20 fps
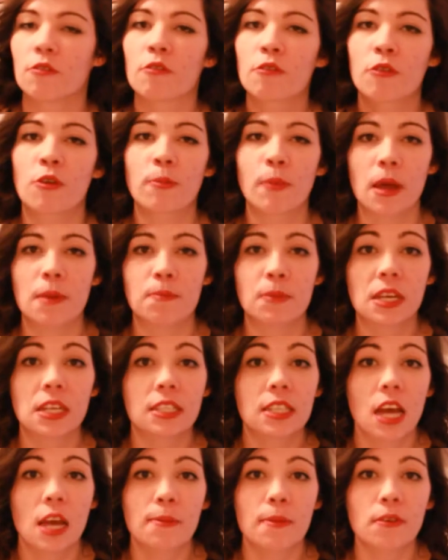for my me
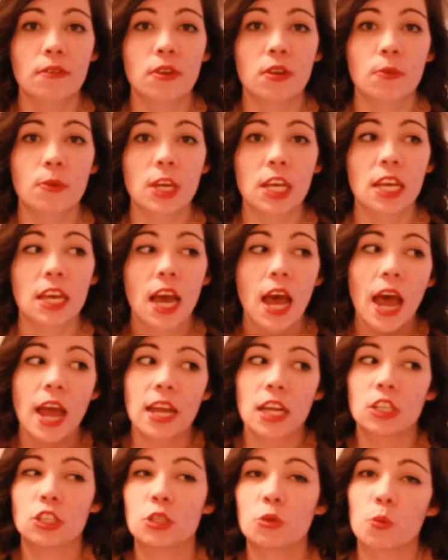time every week I
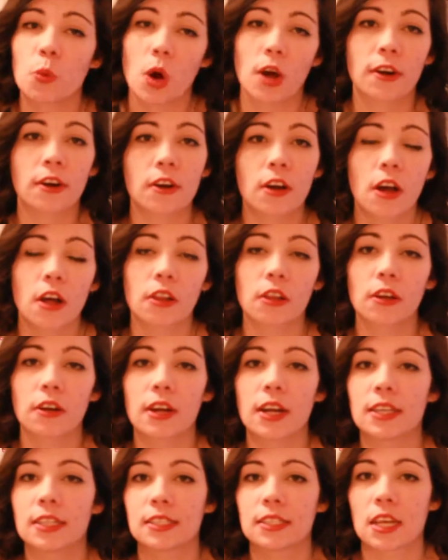can do watercolor
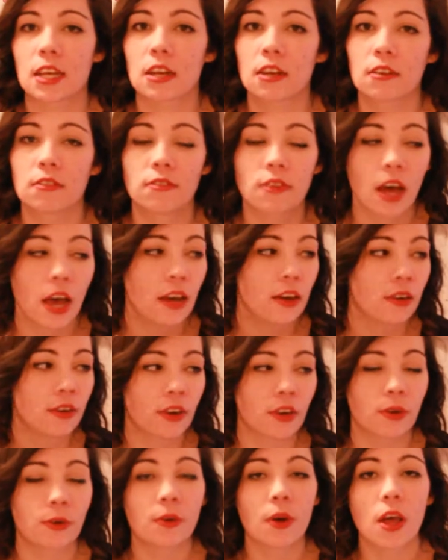instead of I don't
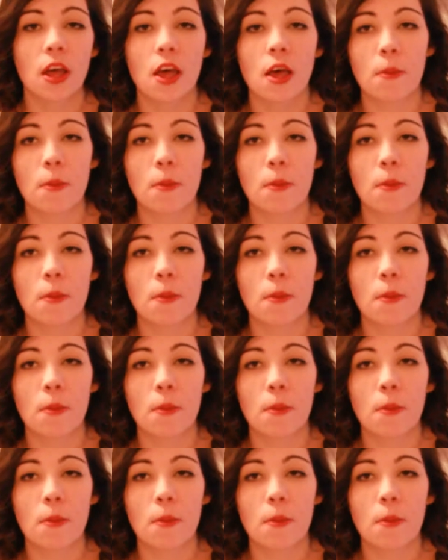know